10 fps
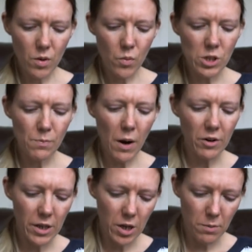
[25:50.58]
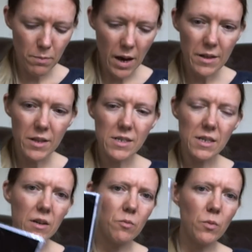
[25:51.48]
which apparently you can buy these
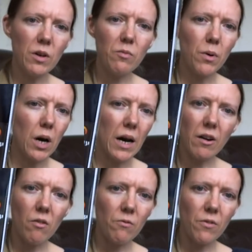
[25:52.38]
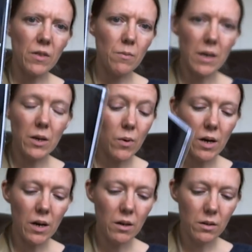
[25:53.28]
in even weave, but I can't find them
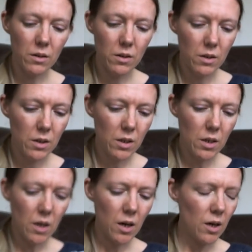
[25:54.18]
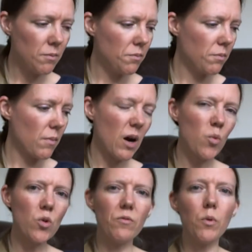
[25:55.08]
anywhere. I
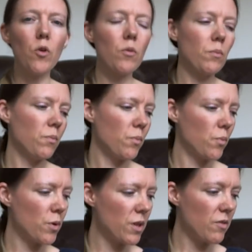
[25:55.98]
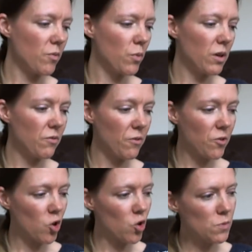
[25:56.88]
would have bought them with even weave if
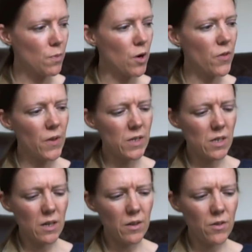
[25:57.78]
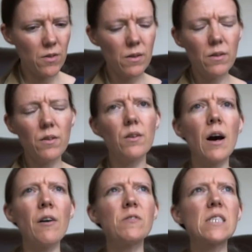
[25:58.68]
I could, but
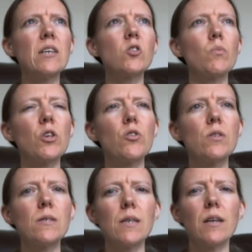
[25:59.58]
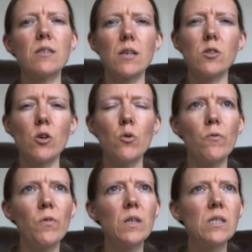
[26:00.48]
I've seen some of the other designs they
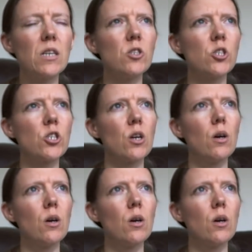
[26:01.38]
do, vintage